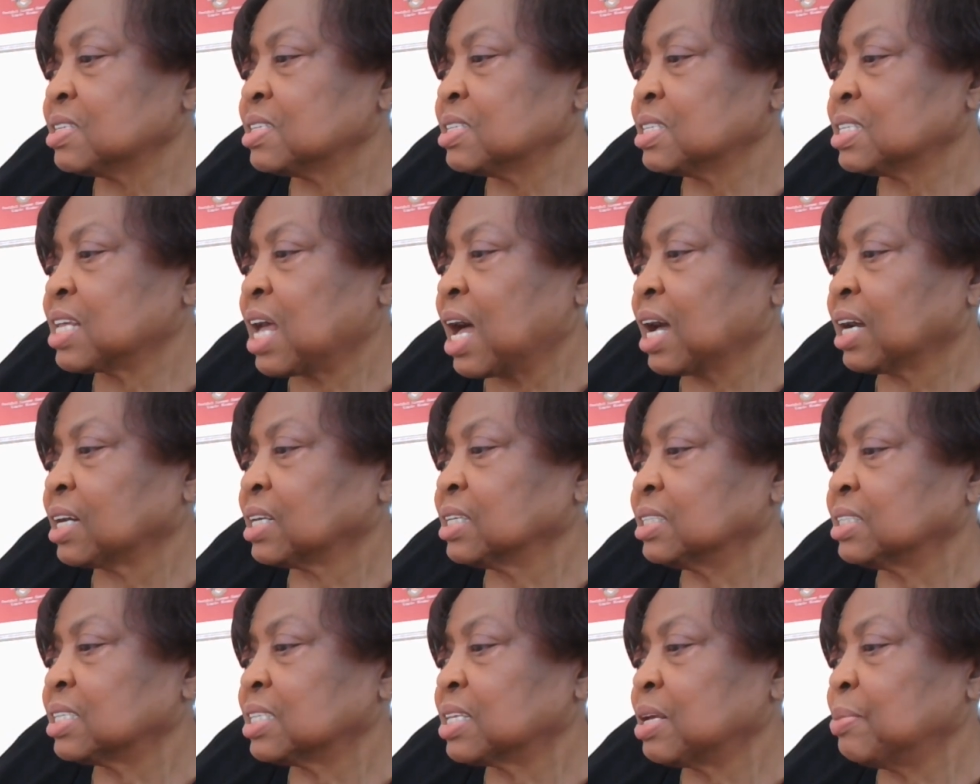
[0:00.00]

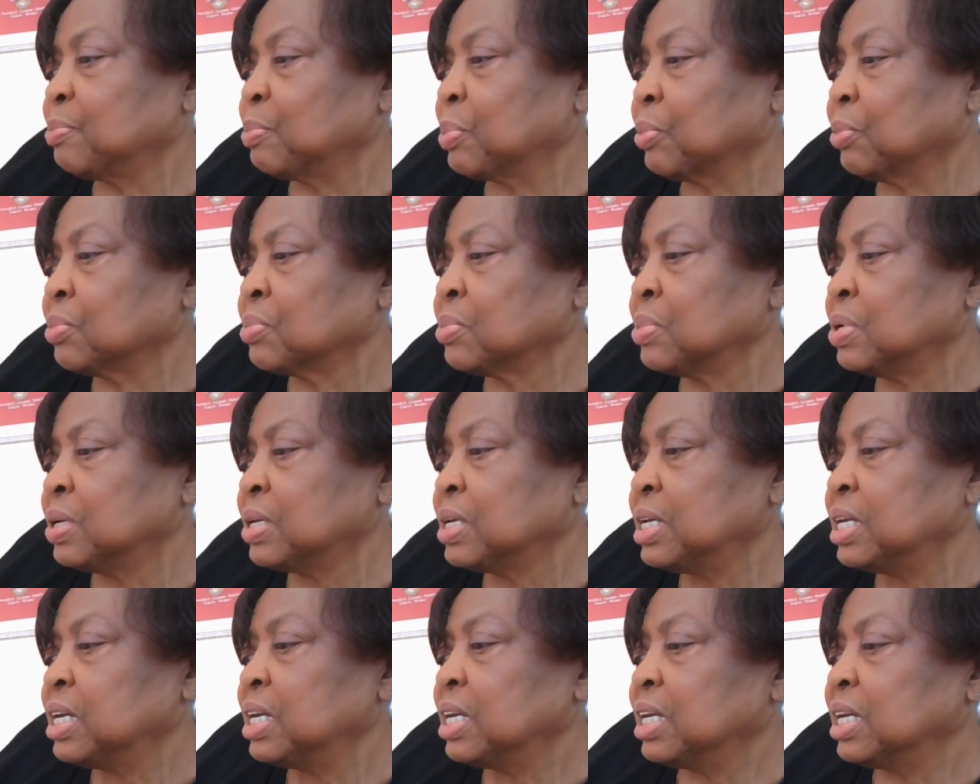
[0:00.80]
Saka symbol.
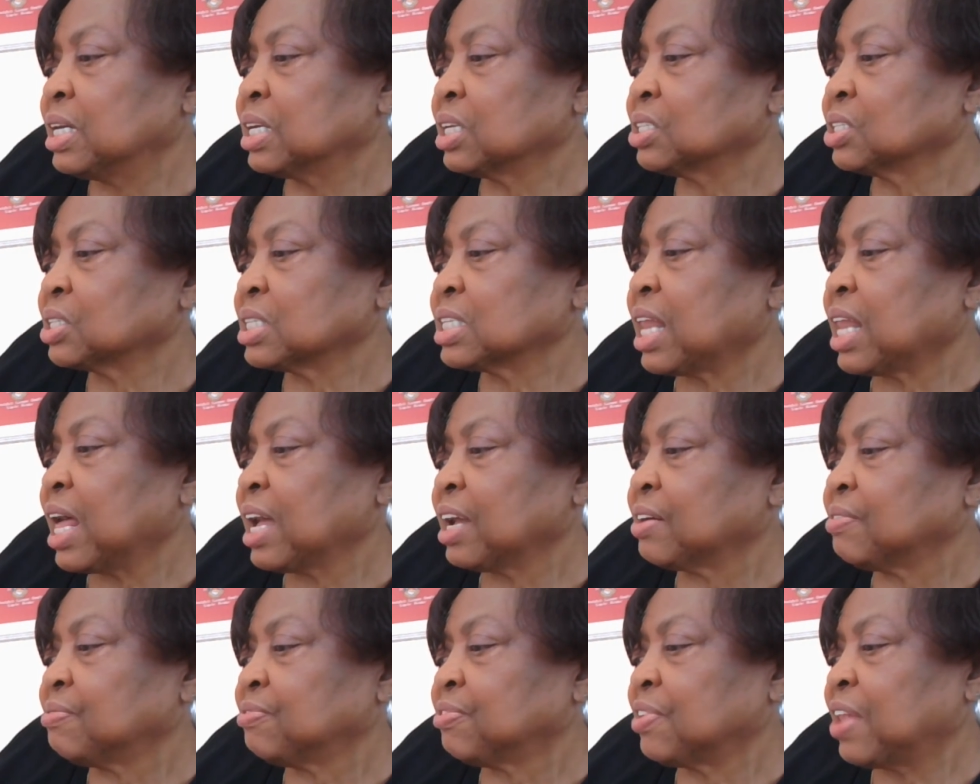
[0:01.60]
It looks
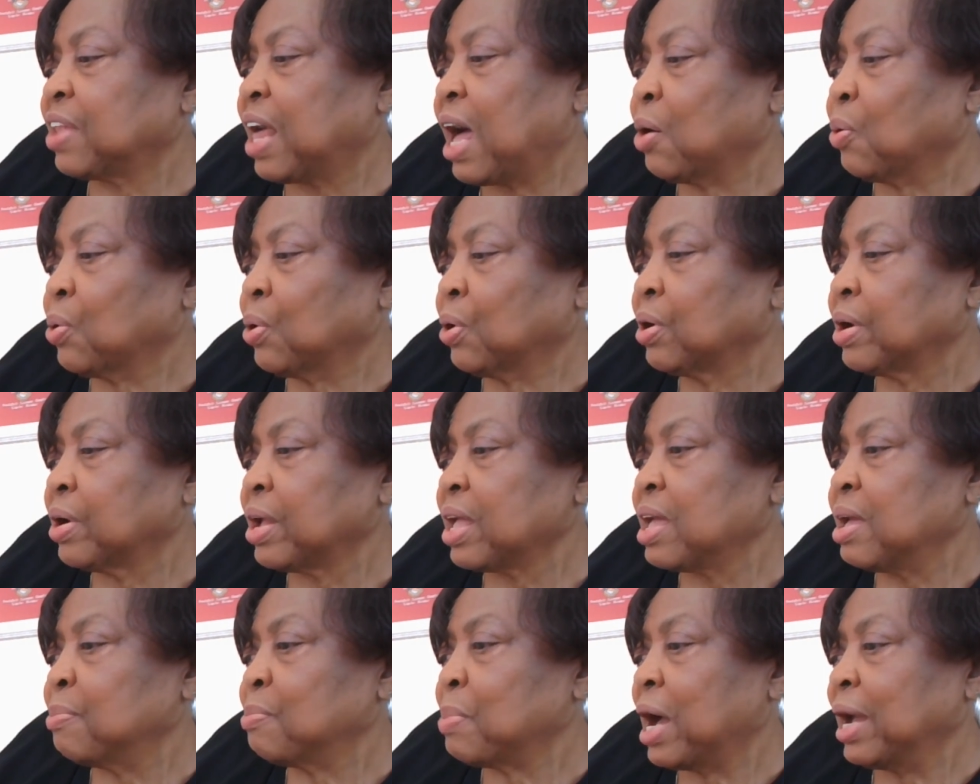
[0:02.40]
like a
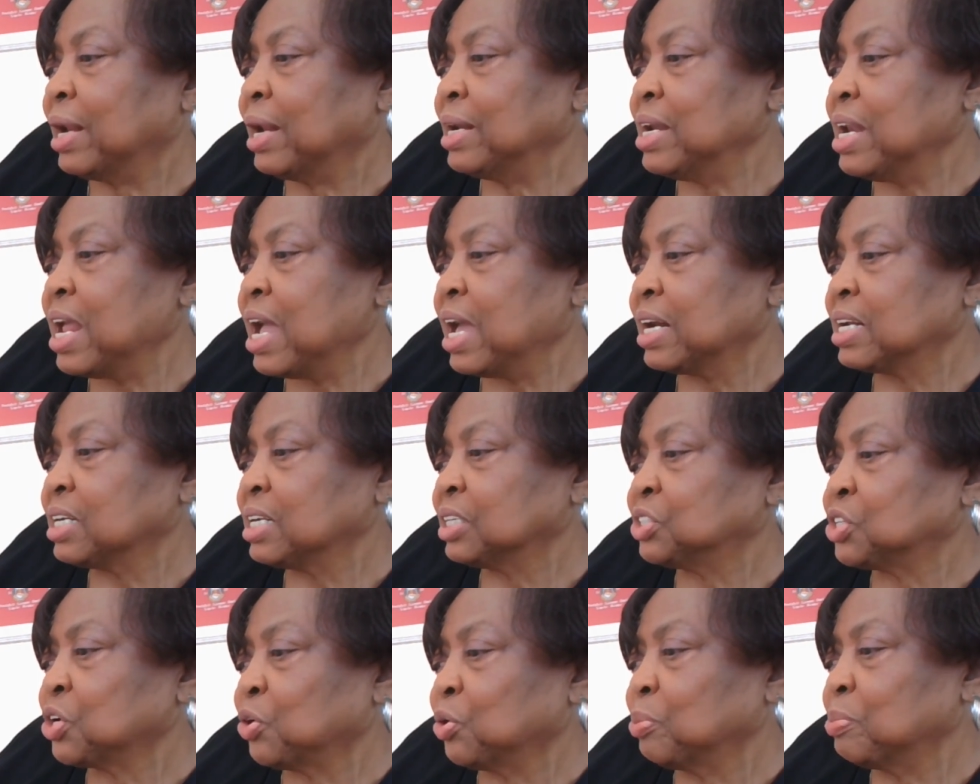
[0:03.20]
flower, and my
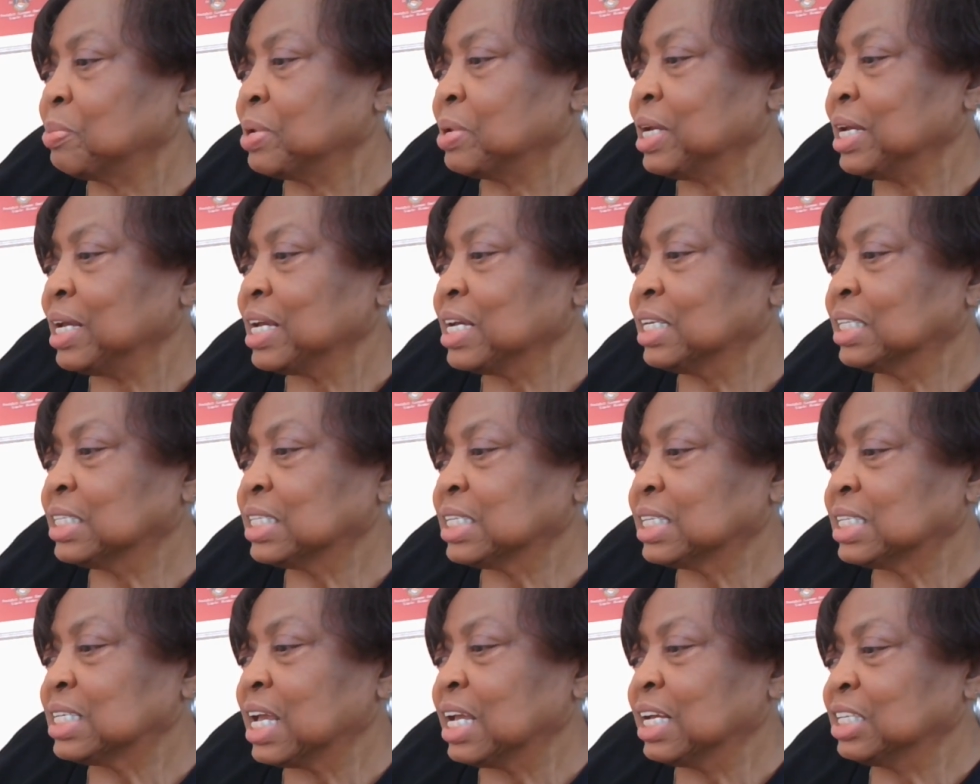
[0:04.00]
Nana told me it
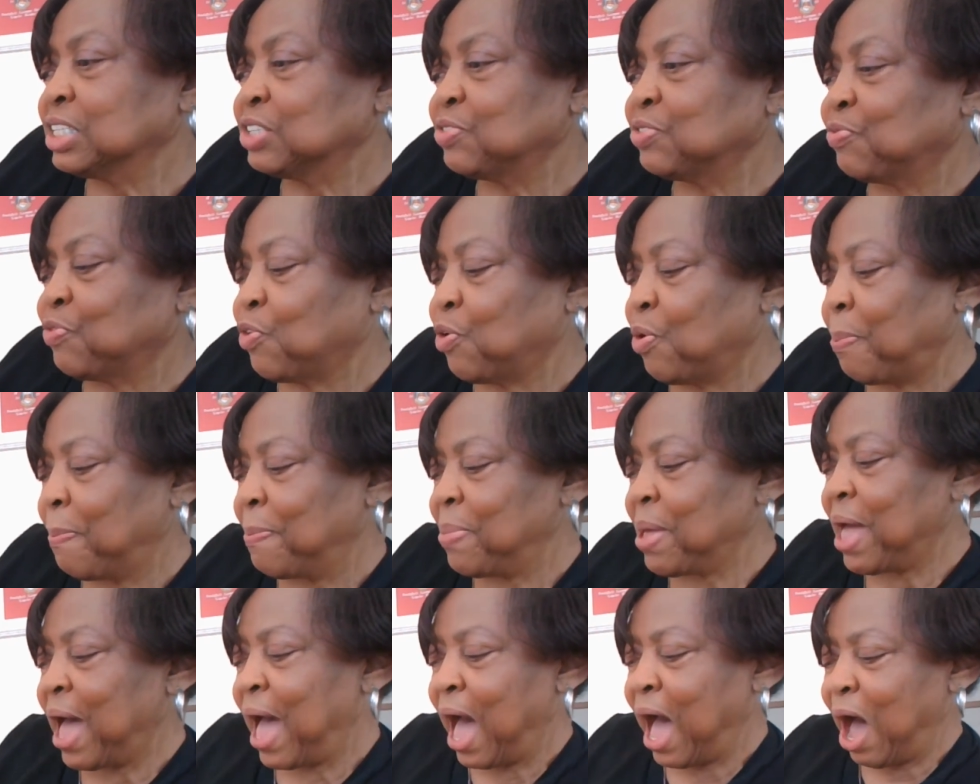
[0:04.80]
stands for
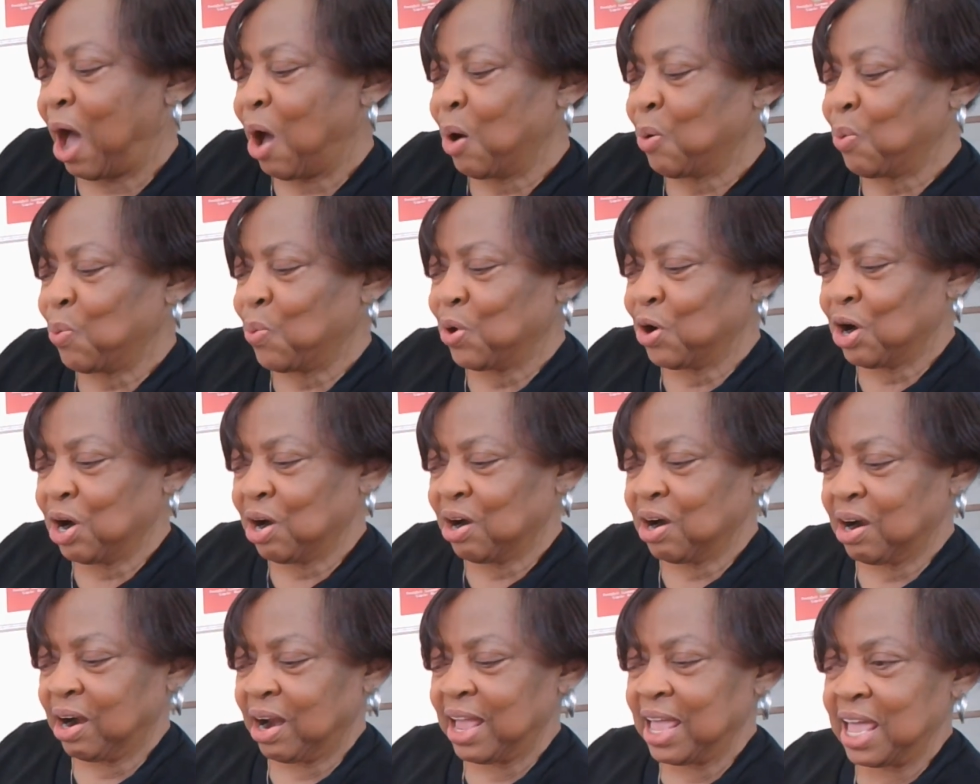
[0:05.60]

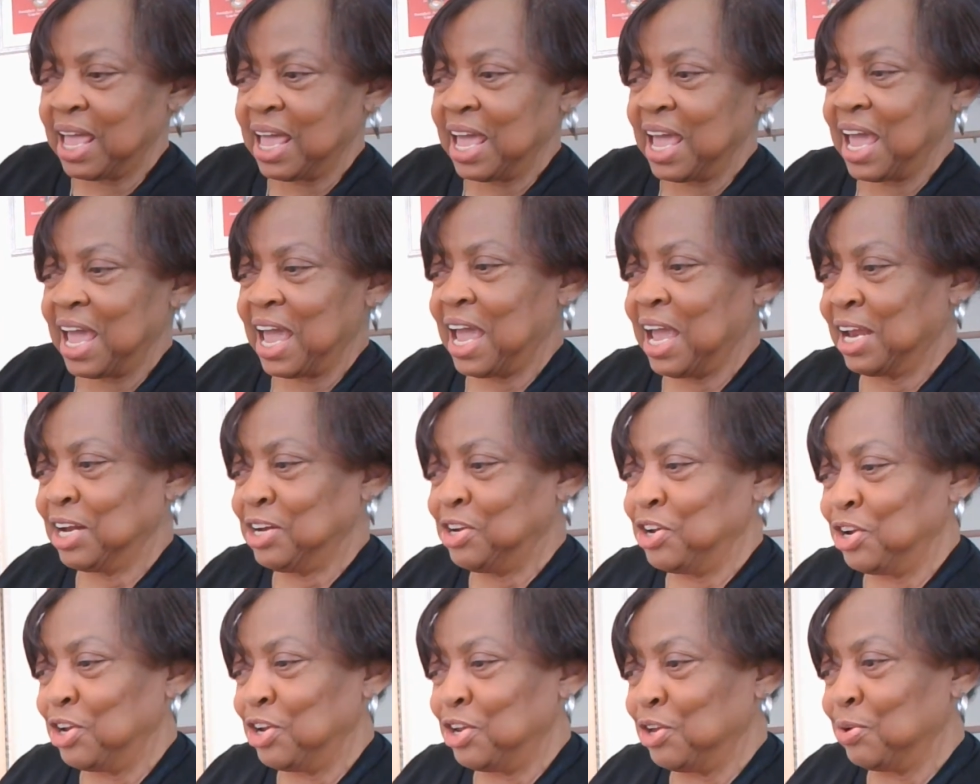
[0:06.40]
power
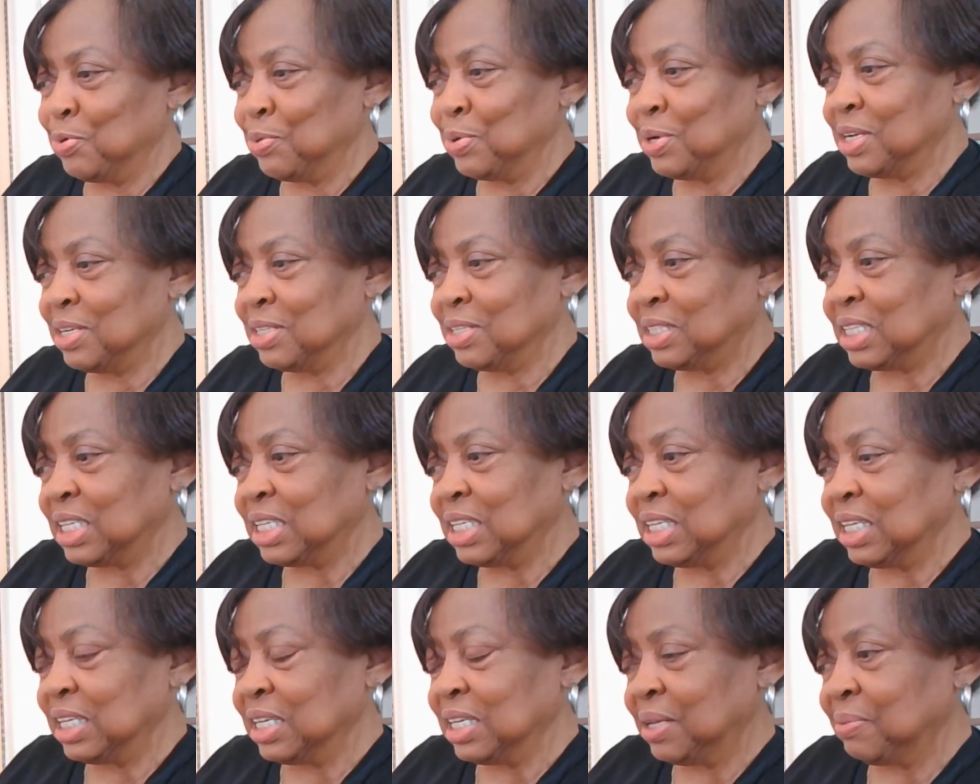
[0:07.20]
and
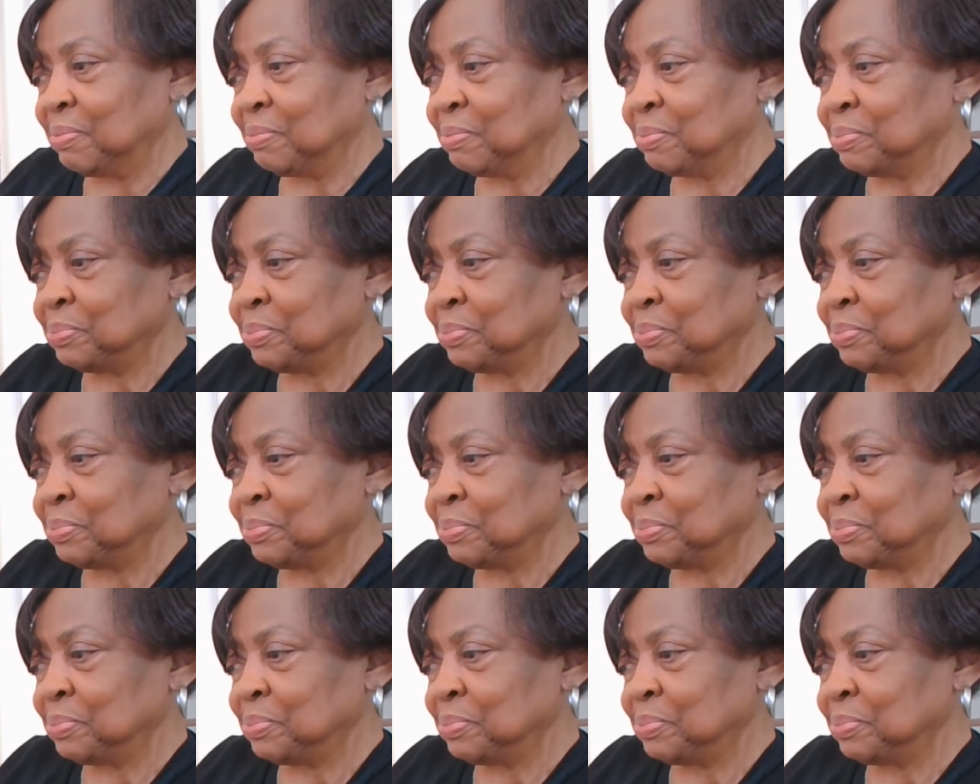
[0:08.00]
unity.